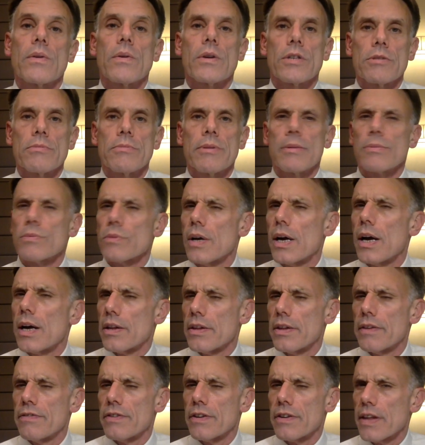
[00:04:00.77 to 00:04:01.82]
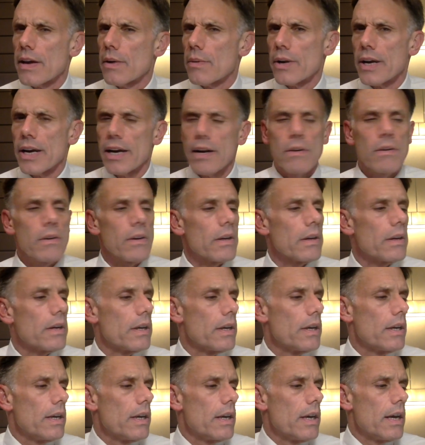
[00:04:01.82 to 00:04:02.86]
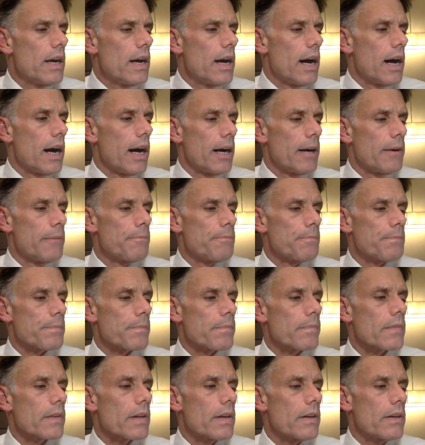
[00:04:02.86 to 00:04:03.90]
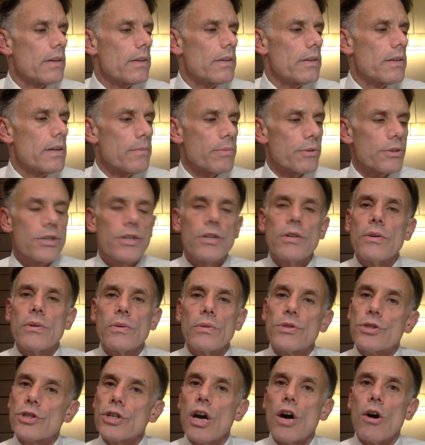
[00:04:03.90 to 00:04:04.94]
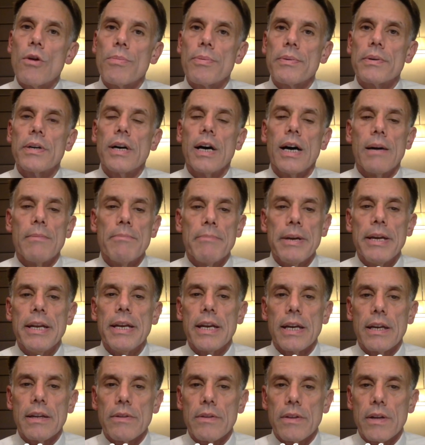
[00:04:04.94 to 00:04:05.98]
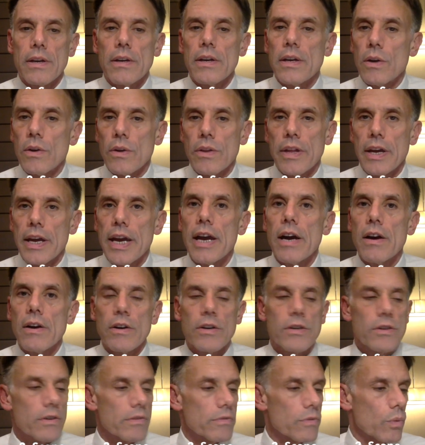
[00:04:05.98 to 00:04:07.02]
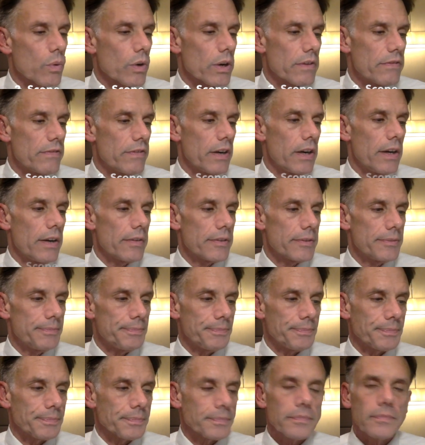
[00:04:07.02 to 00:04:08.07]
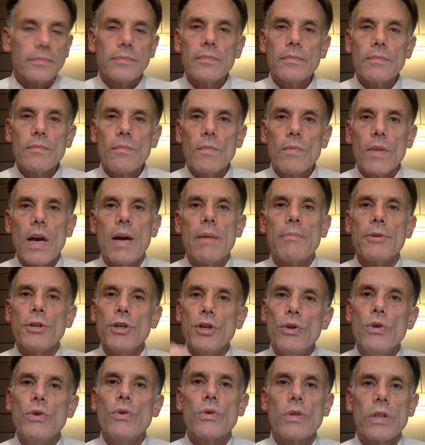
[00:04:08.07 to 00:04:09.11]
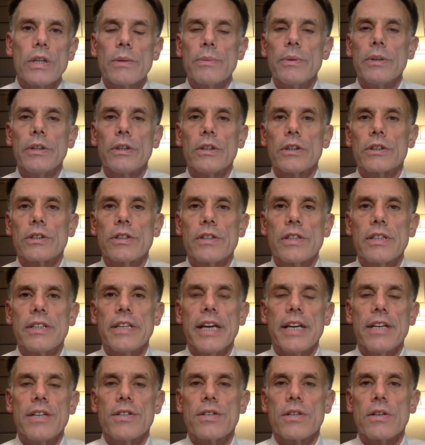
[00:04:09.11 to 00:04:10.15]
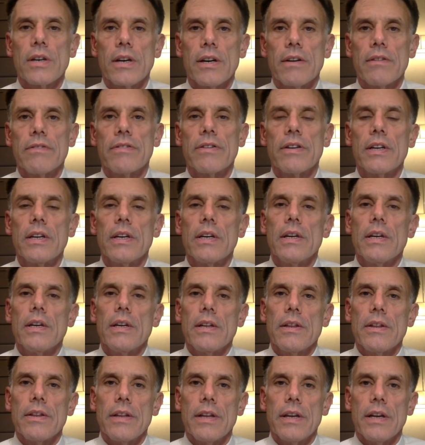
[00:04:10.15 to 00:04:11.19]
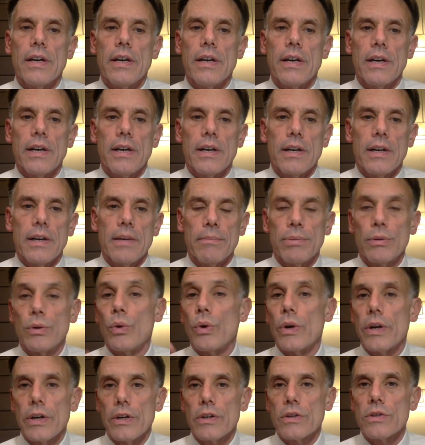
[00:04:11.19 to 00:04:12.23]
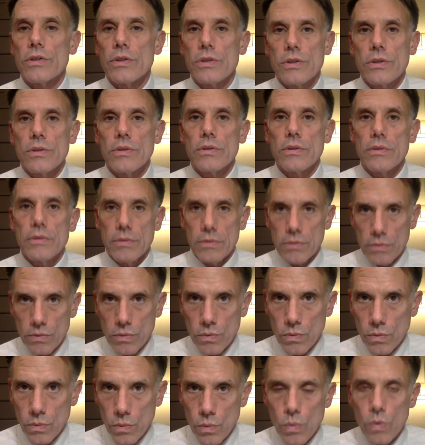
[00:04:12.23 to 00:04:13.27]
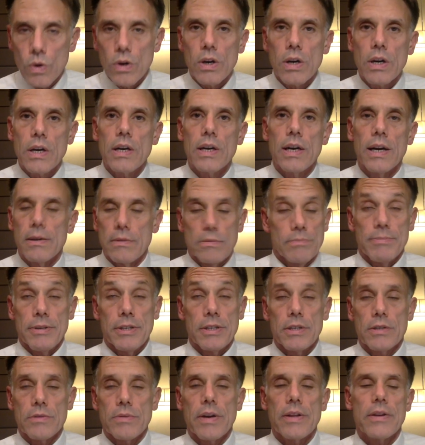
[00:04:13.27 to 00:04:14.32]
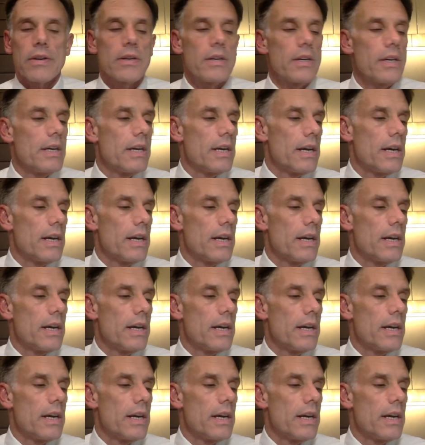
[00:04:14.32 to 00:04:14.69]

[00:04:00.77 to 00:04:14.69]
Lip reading: the question becomes, well, how did they figure that one out? Number two, scope, meaning the character of the work involved. Usually we look to the nature of the employer's work, or business rather,